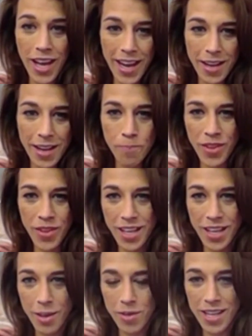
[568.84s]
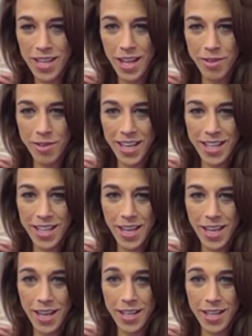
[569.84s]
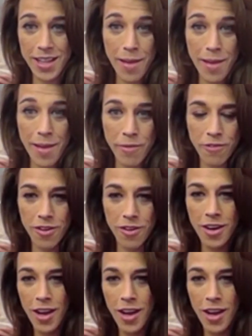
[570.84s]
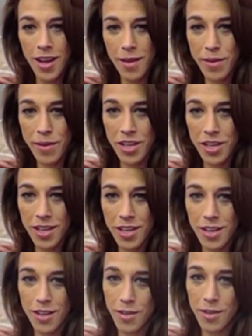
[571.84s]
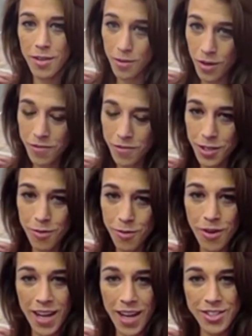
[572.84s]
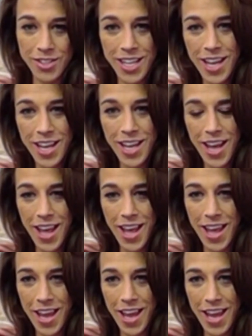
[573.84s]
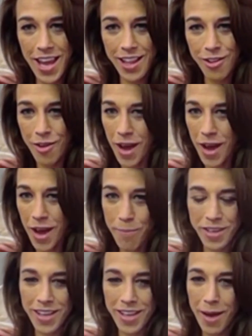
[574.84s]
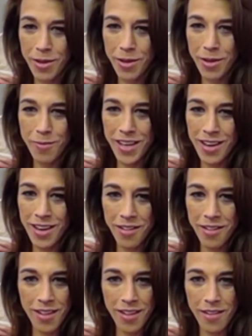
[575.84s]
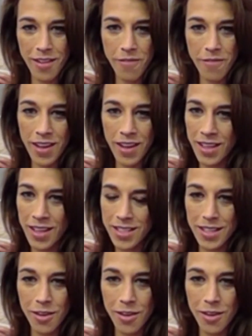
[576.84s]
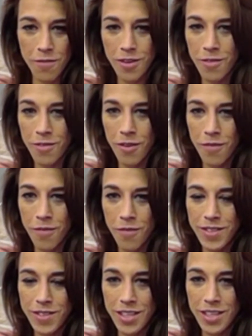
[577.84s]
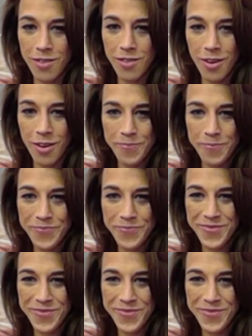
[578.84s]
July, with Claudia Gadeja, a day before a big UFC 200, and, happy to be here and fight in the city of UFC,